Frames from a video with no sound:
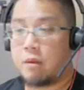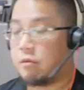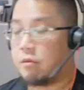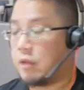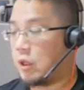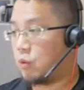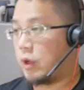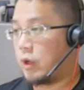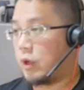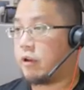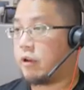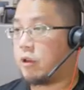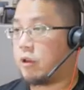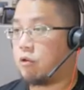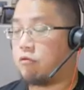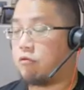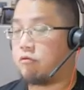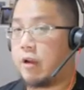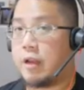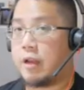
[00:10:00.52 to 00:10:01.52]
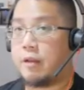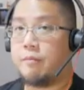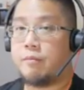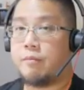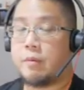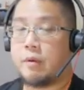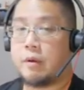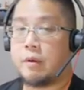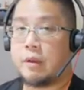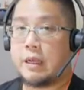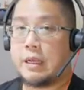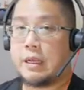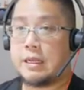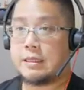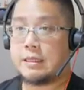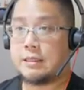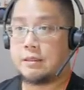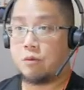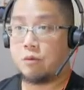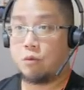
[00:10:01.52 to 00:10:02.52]
This one went to Gwen
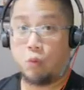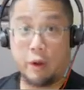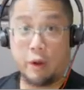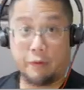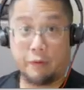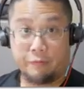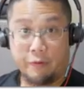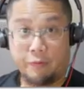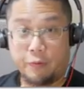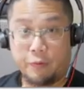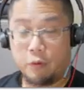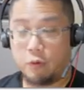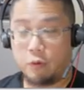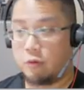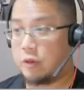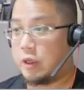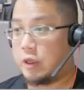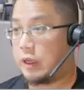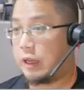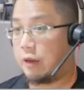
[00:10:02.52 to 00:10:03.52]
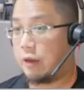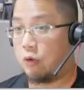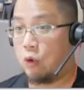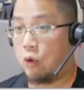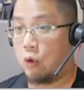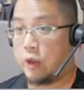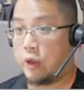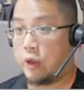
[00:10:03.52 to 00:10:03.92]
is wonderful. You can go